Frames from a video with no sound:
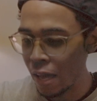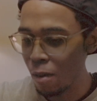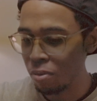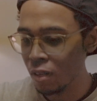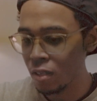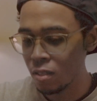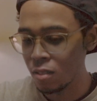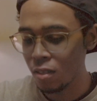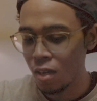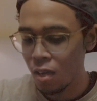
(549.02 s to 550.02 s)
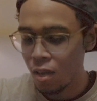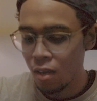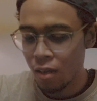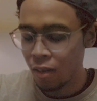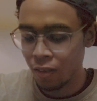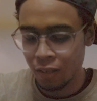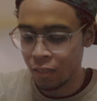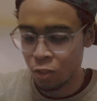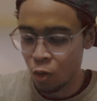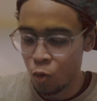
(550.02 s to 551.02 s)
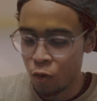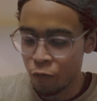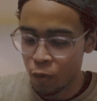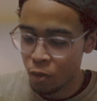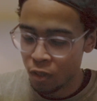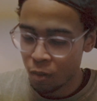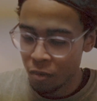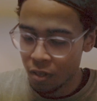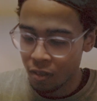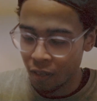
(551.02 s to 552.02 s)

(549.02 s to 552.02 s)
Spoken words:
that plus... It's so confusing to me,